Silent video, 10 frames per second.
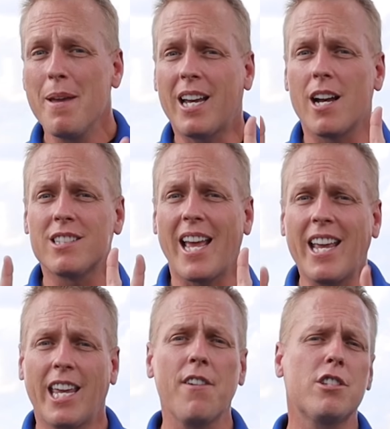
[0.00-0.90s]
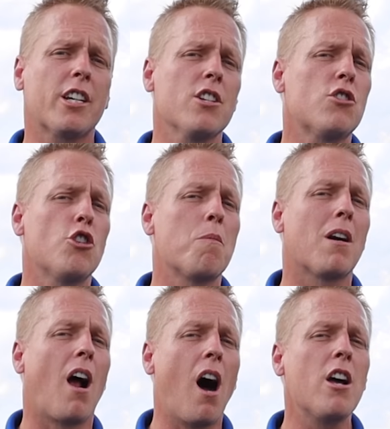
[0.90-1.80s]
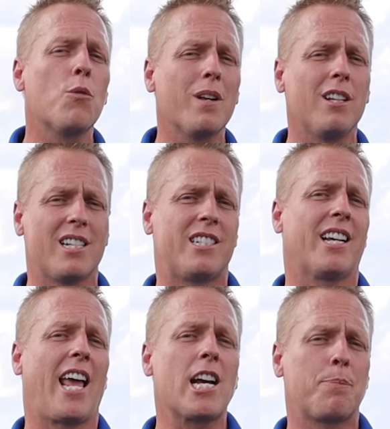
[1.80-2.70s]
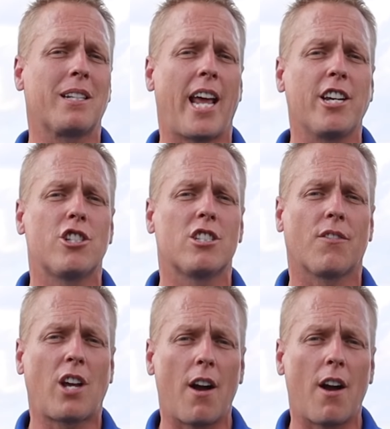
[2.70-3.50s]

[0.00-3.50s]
Because it gives the consumer unrealistic expectations of